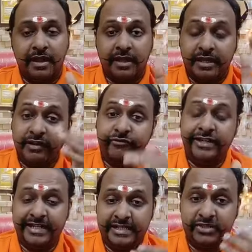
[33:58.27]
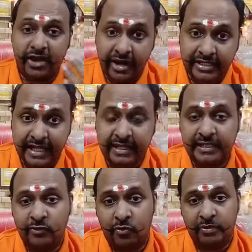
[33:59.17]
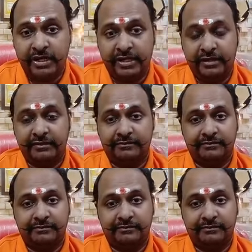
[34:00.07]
If it is not there in the OPD,